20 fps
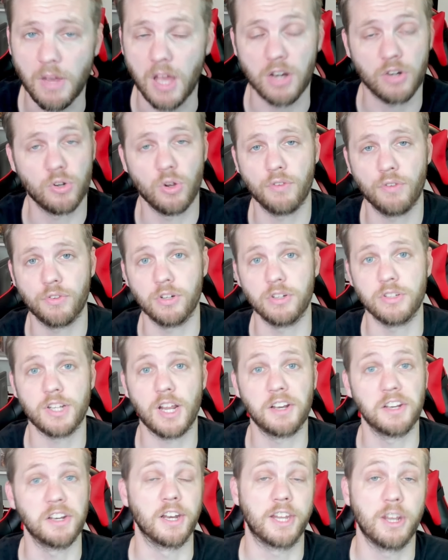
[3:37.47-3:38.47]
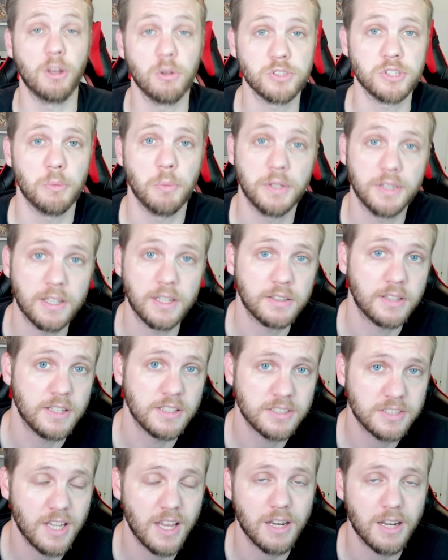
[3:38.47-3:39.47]
I don't know if they're intending to kill someone like they
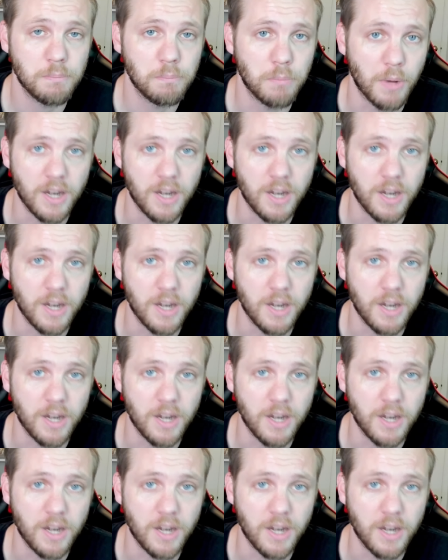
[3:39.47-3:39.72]
said,